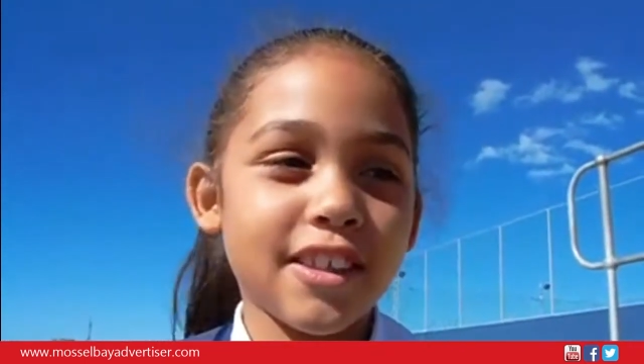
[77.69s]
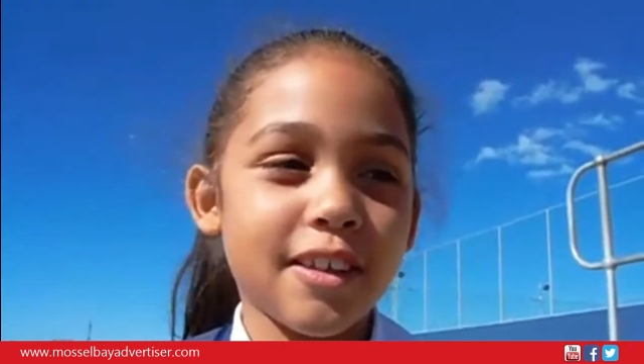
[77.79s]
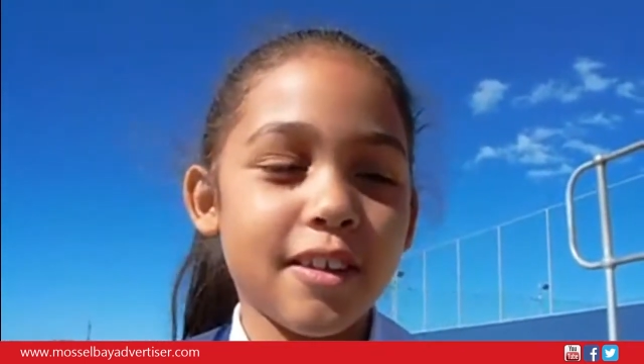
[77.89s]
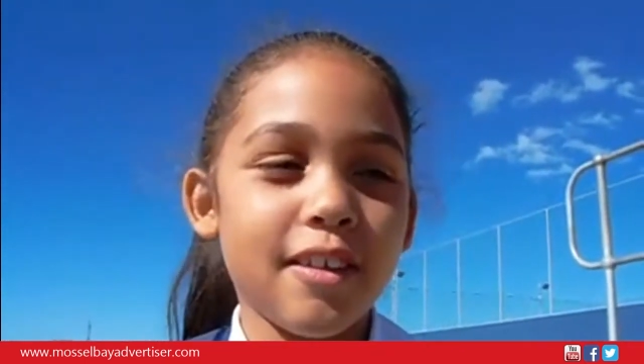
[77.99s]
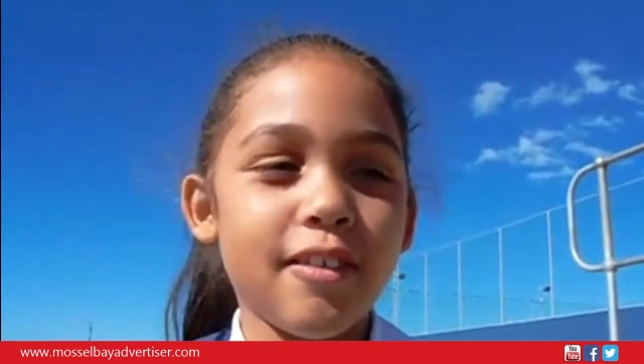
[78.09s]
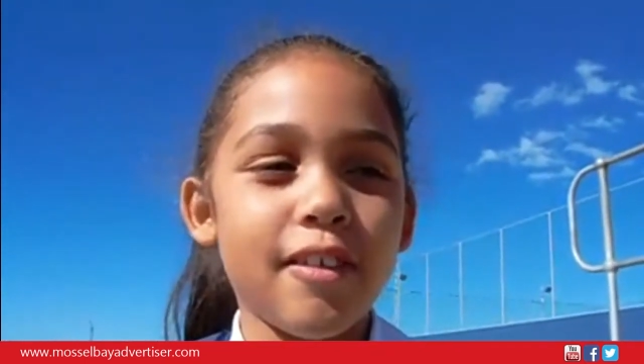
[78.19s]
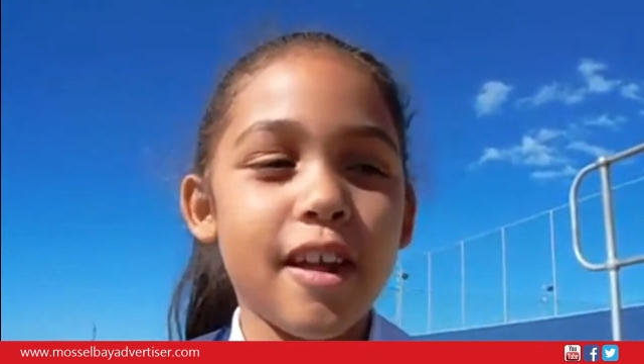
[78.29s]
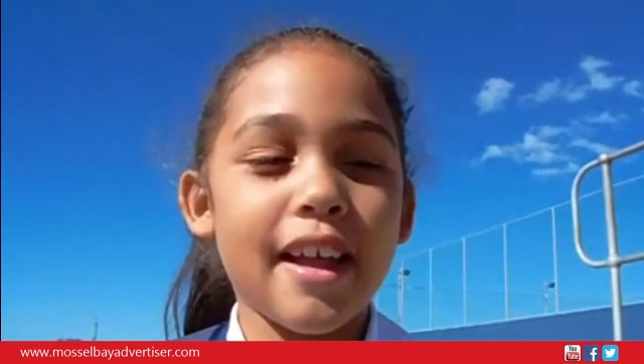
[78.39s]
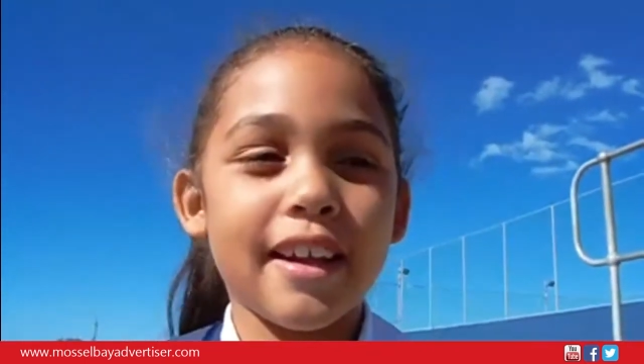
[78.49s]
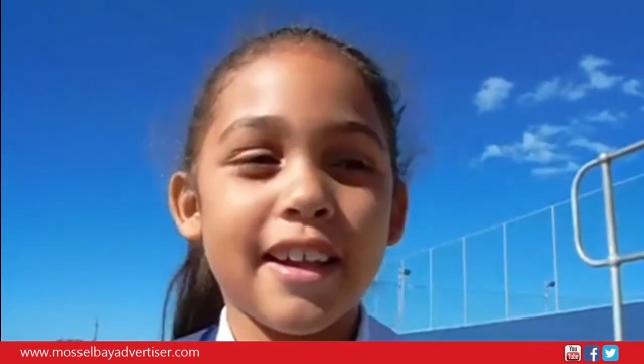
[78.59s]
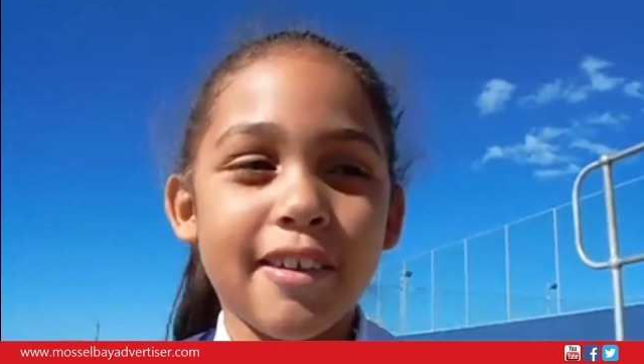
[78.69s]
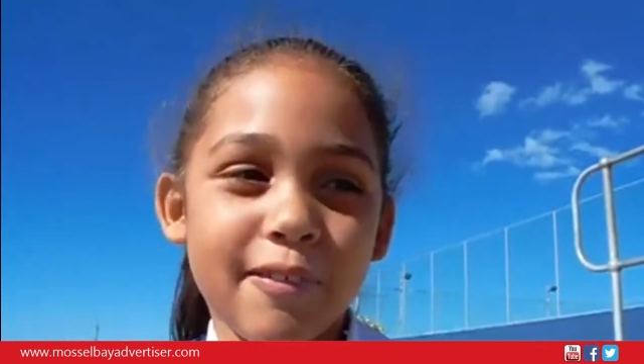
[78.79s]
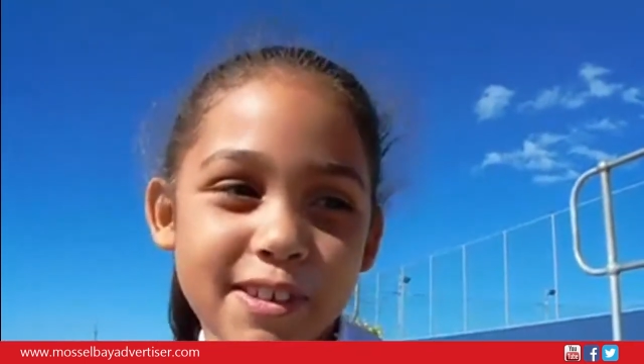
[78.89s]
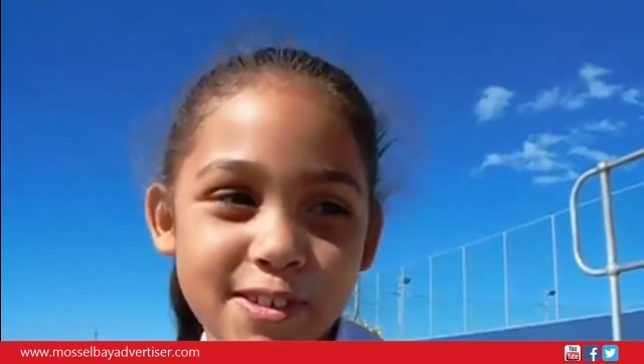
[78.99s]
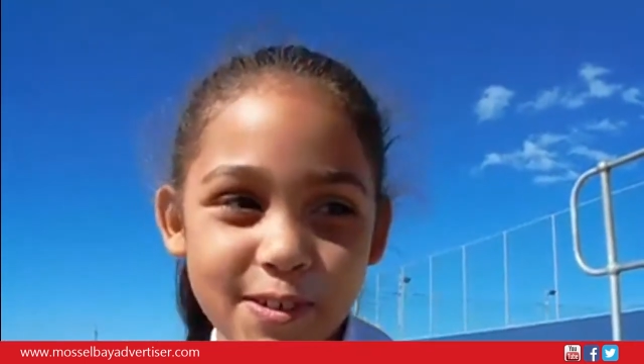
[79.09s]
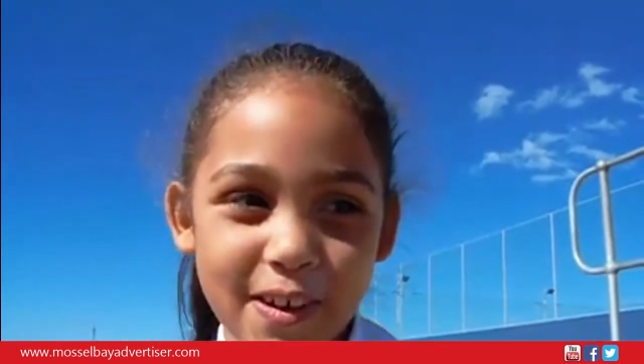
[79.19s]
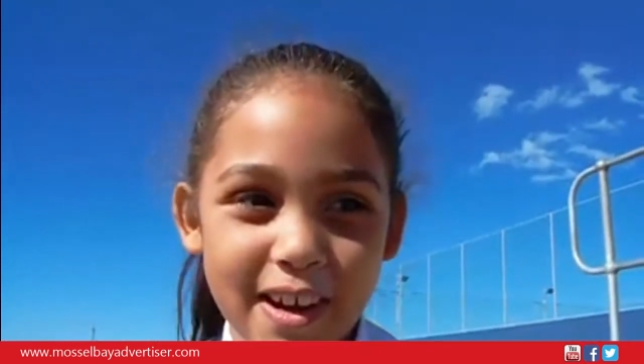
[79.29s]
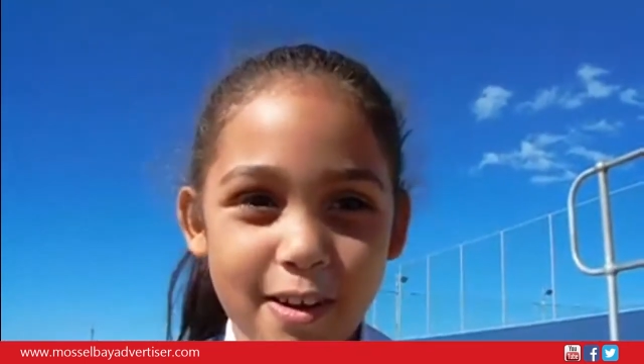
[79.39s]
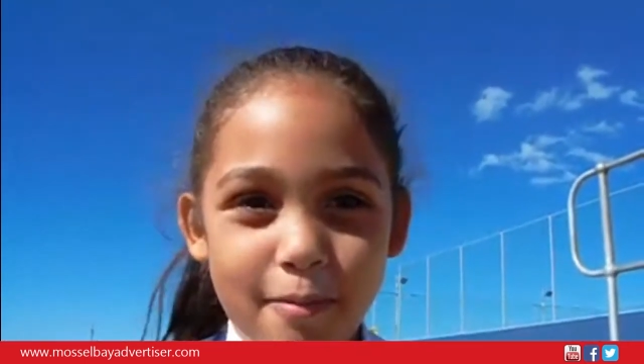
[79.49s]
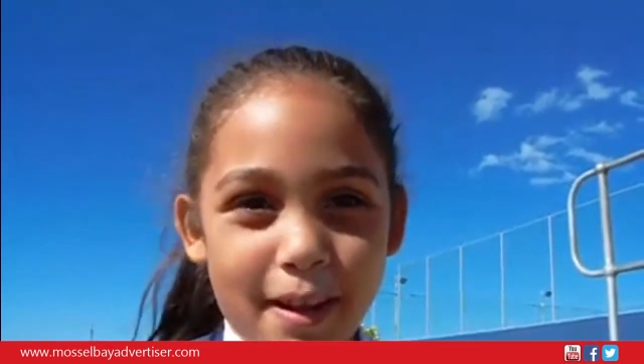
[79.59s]
and, and give it to
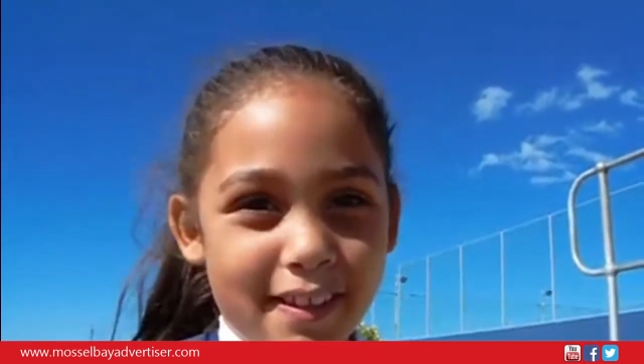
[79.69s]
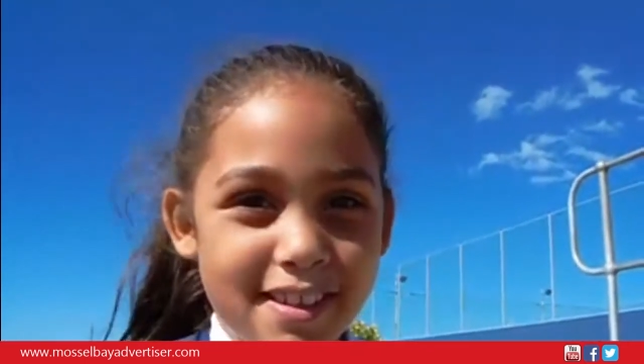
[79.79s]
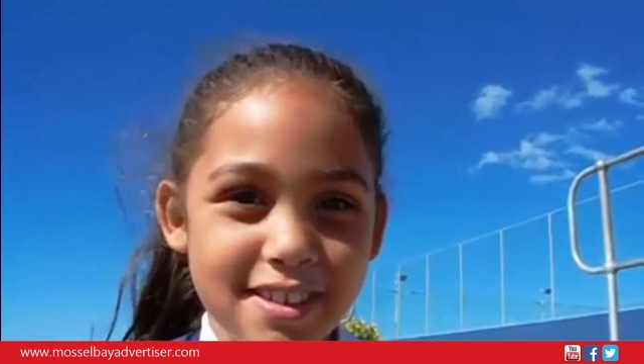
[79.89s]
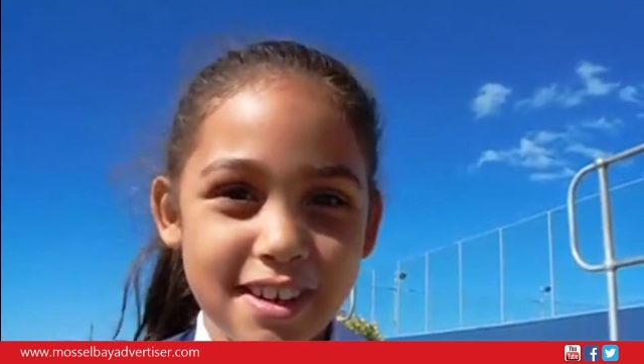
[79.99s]
her on Mother's